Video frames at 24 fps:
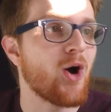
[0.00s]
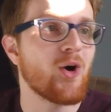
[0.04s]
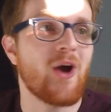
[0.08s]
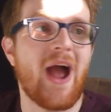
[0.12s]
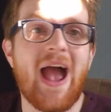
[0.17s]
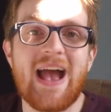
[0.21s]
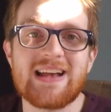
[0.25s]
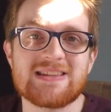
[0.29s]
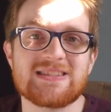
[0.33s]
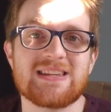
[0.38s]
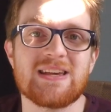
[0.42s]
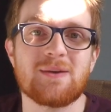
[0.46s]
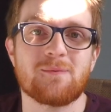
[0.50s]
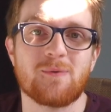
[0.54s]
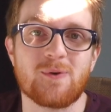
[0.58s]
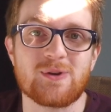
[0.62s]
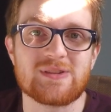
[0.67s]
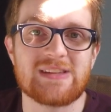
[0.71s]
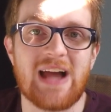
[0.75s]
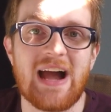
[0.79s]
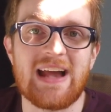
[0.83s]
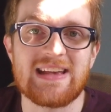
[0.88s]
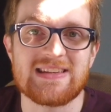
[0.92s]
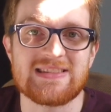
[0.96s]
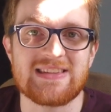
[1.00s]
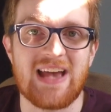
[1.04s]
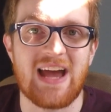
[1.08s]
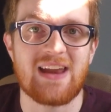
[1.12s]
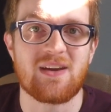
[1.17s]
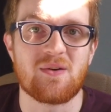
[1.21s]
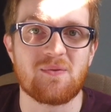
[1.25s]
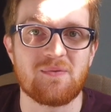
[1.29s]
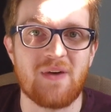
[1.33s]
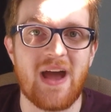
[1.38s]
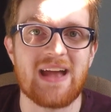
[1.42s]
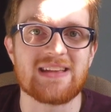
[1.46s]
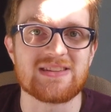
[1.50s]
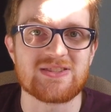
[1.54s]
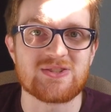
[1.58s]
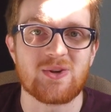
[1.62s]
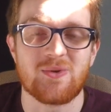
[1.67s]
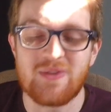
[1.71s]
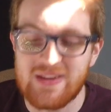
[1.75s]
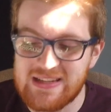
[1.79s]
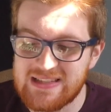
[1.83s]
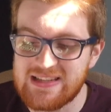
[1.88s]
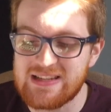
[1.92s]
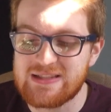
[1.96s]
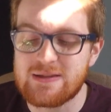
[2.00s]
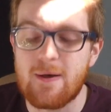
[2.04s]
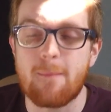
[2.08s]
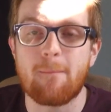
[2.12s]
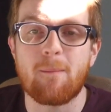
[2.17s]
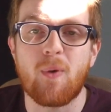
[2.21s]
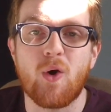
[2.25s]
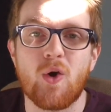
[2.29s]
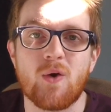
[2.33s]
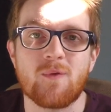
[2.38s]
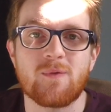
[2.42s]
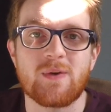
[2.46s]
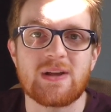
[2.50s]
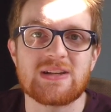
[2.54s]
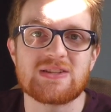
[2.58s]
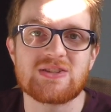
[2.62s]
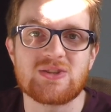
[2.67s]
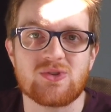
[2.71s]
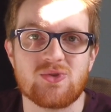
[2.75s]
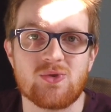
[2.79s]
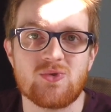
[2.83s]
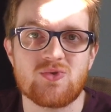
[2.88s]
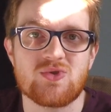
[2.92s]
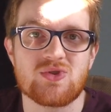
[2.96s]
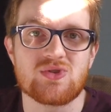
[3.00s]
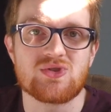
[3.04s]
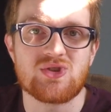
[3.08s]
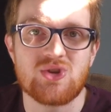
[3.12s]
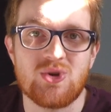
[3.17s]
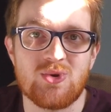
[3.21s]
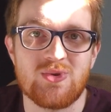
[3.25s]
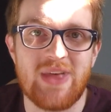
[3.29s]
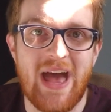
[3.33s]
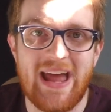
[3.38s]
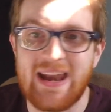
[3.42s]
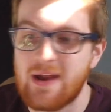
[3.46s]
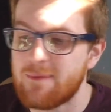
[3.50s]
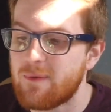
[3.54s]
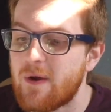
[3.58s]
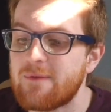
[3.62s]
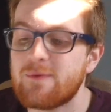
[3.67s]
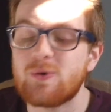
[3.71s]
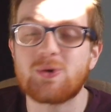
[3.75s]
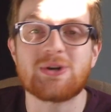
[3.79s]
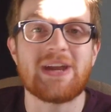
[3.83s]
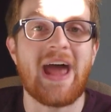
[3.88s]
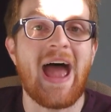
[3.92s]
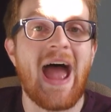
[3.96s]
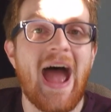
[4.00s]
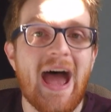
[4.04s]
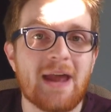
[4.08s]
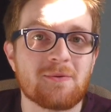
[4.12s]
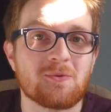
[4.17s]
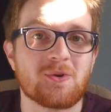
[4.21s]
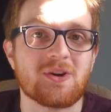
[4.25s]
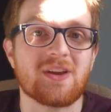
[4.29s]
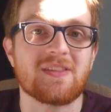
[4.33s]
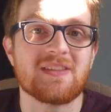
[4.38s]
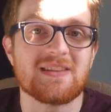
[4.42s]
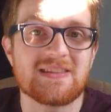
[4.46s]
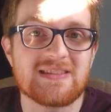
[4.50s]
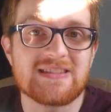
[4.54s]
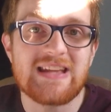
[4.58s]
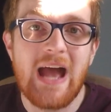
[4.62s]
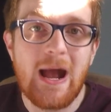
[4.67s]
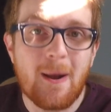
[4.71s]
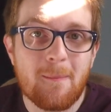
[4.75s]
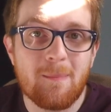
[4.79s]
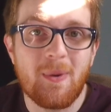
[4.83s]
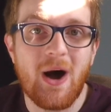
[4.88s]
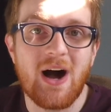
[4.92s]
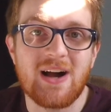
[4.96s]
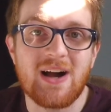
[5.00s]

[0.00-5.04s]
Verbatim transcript: are asking for dice at events. So this is the perfect solution to that. If everyone had one of these deck